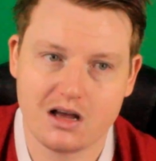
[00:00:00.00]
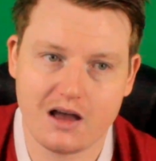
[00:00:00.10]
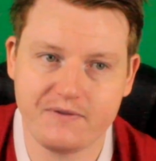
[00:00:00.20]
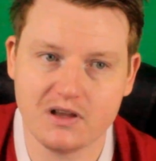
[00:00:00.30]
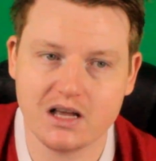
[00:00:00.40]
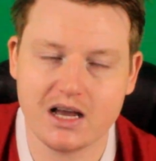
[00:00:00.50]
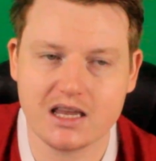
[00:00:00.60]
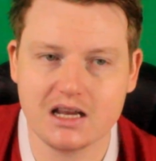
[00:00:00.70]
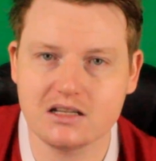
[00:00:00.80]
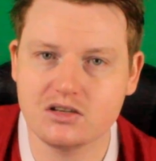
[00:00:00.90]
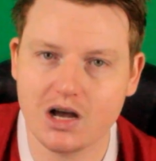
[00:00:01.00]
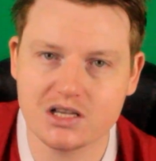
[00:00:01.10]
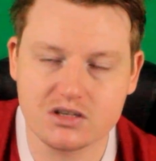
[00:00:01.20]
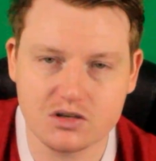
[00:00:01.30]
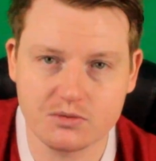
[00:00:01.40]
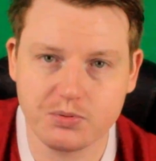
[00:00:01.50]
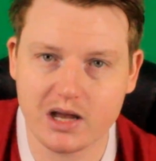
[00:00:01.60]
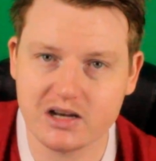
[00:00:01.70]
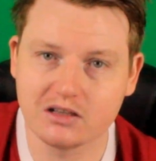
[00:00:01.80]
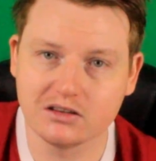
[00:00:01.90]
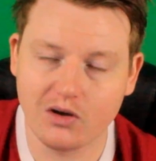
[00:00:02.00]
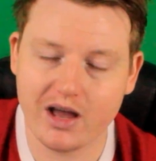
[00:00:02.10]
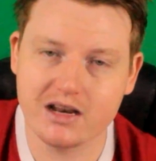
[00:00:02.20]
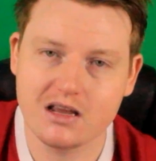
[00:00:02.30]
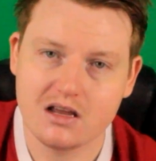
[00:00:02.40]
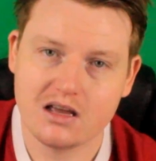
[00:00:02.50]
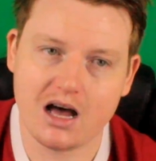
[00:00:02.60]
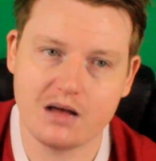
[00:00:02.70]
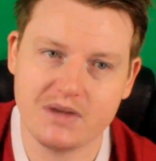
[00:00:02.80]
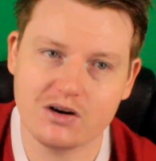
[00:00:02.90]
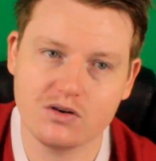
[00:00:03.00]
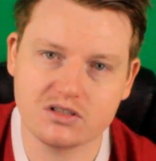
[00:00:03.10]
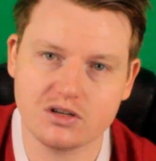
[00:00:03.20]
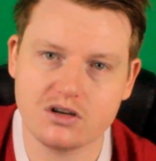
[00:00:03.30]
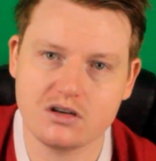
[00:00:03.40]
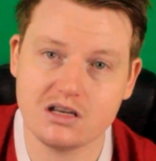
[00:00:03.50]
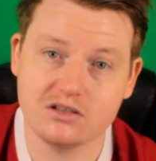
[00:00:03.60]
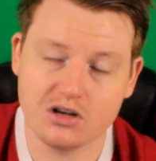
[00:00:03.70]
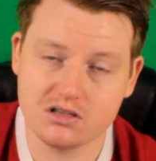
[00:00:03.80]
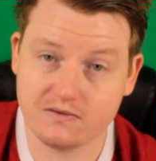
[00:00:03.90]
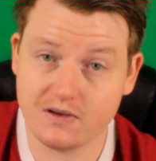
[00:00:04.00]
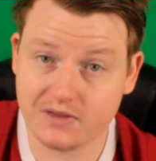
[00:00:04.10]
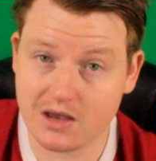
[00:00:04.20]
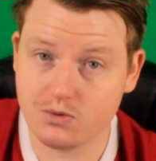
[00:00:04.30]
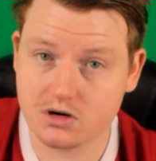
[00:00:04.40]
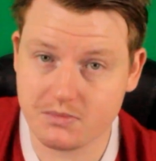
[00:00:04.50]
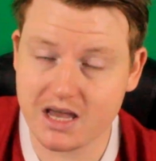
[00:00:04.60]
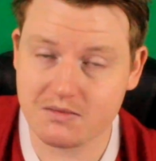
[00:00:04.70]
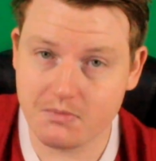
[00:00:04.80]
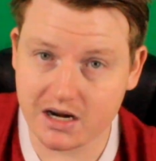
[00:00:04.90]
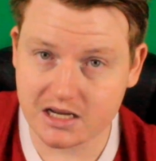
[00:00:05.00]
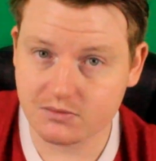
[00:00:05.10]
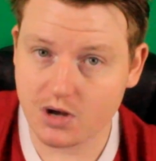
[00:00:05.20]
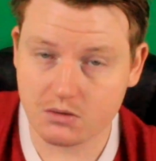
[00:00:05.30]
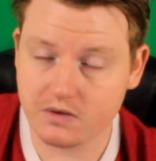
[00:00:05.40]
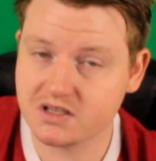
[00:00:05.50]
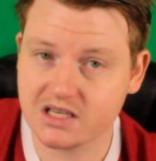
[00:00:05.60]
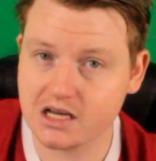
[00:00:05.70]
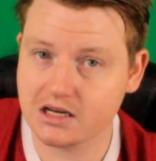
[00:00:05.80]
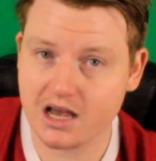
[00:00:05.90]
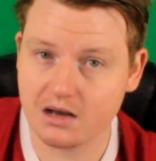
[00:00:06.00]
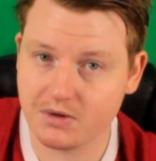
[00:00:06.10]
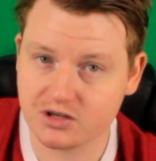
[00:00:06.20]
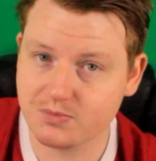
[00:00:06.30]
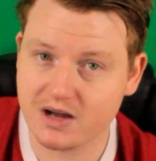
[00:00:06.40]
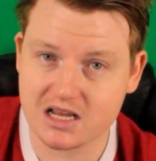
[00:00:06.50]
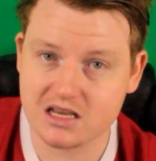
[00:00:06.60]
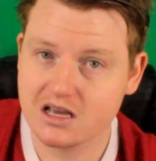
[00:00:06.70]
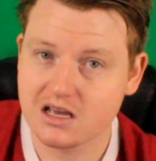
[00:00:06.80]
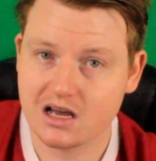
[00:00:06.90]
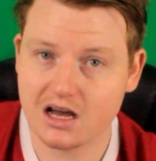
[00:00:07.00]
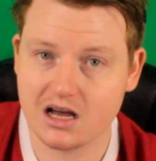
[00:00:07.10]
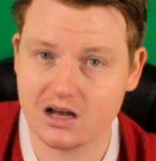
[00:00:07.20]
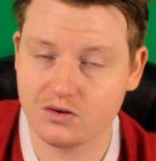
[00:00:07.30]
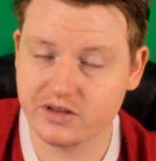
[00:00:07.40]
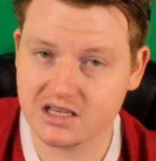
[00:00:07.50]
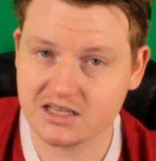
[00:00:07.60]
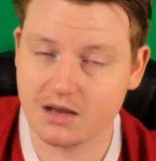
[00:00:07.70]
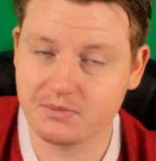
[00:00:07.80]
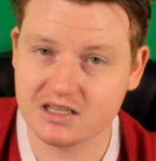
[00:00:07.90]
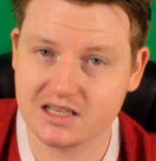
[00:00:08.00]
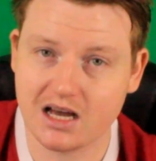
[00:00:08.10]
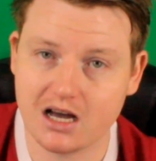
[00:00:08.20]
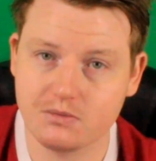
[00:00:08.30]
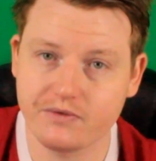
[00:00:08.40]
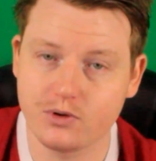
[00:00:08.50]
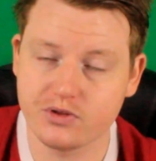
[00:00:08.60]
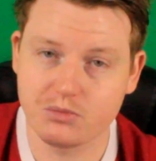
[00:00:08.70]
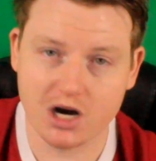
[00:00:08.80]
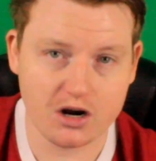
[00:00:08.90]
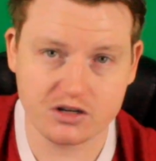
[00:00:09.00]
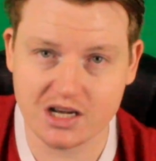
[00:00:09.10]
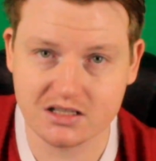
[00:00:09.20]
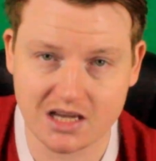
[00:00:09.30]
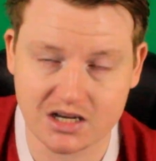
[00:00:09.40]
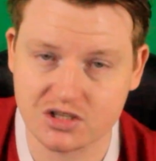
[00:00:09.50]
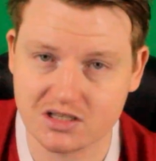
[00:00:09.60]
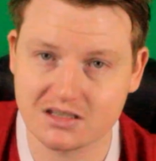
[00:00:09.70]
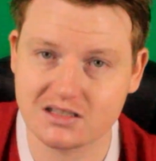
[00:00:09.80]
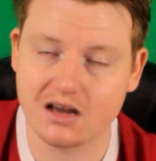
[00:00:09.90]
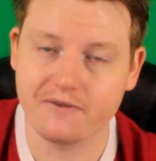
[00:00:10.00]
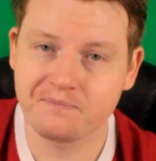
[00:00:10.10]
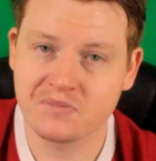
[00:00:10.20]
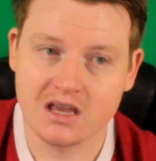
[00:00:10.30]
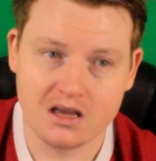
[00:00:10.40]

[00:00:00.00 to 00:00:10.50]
I feel like it entices you to play online. And also in terms of if they want to make money, like we've seen how much money all these companies are with all the microtransactions and stuff.